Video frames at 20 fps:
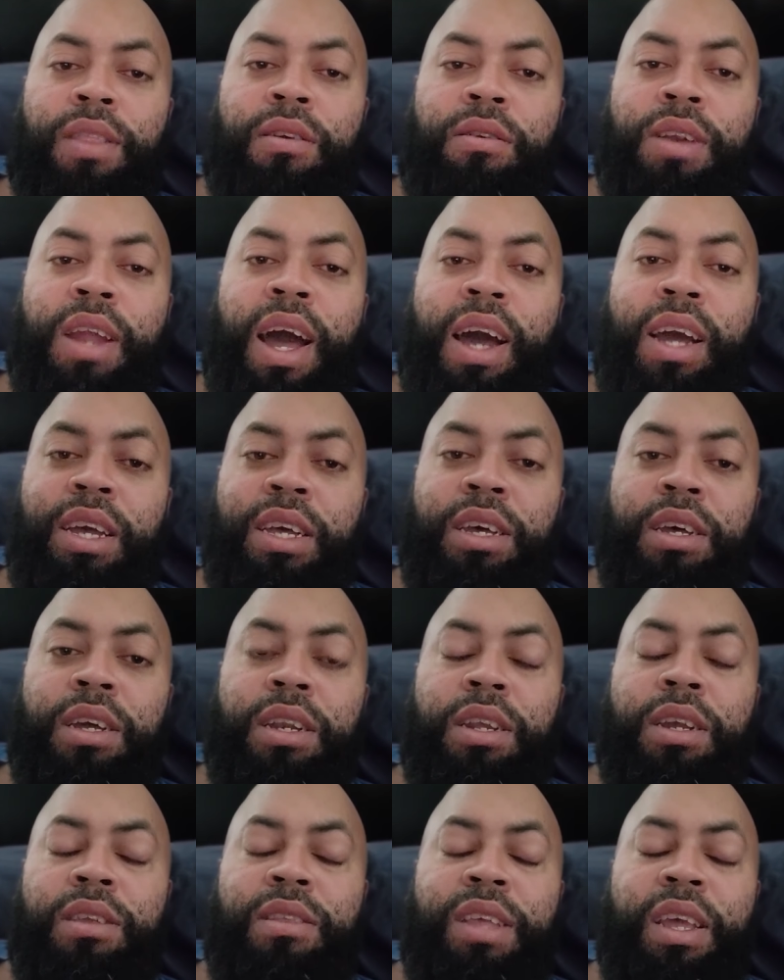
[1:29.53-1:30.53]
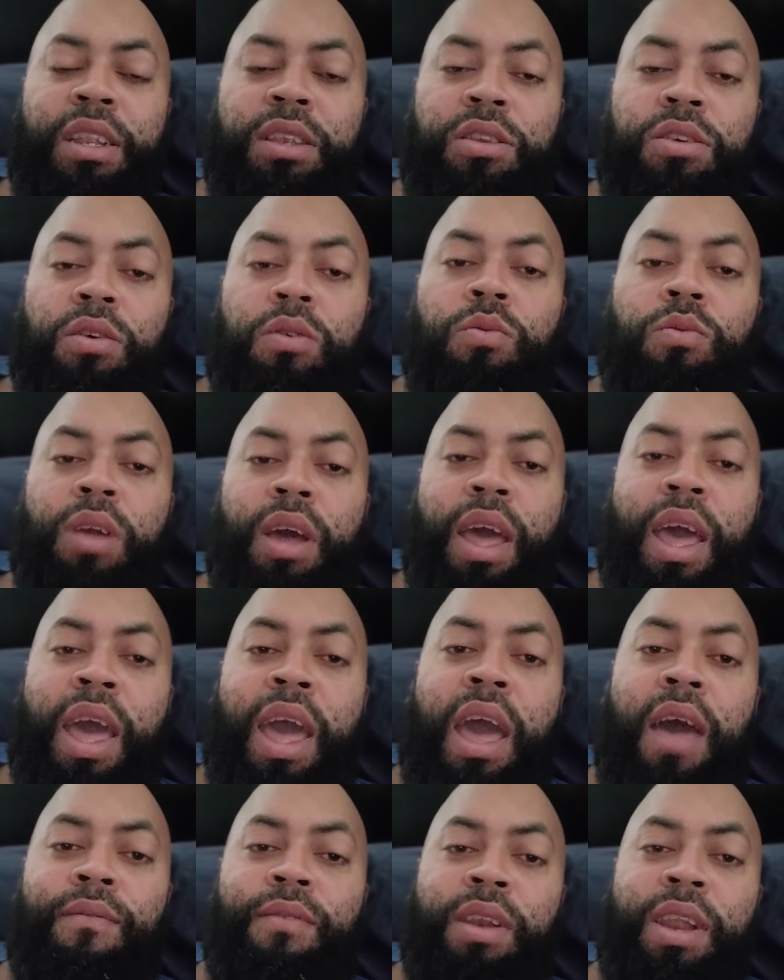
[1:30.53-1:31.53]
They're not good because they don't
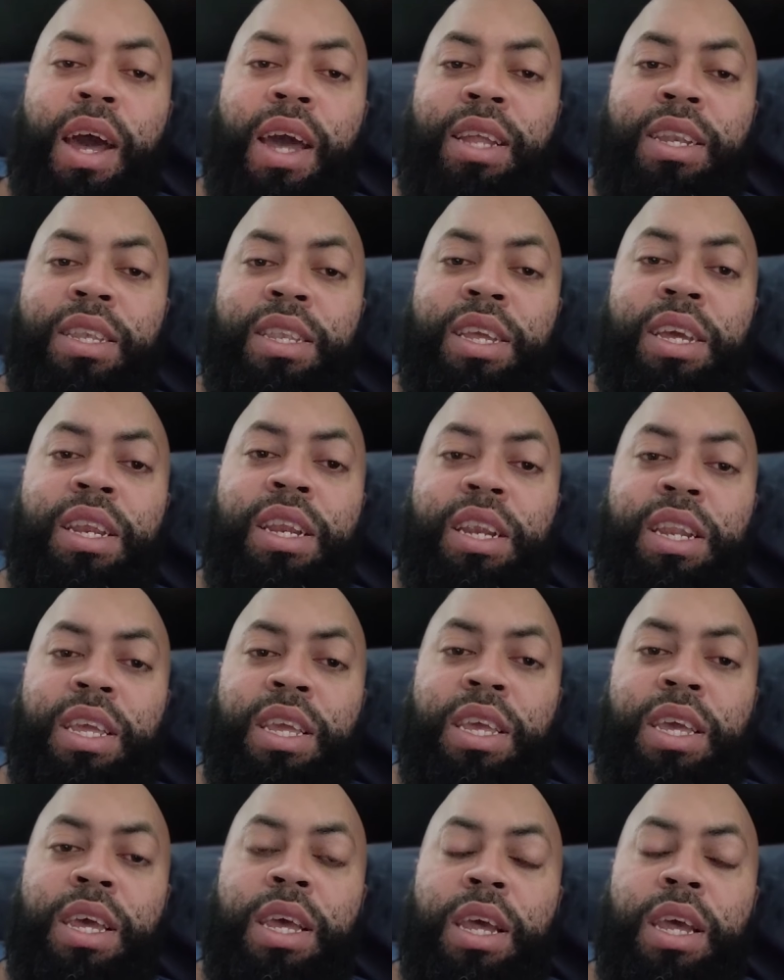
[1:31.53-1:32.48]
have an identity.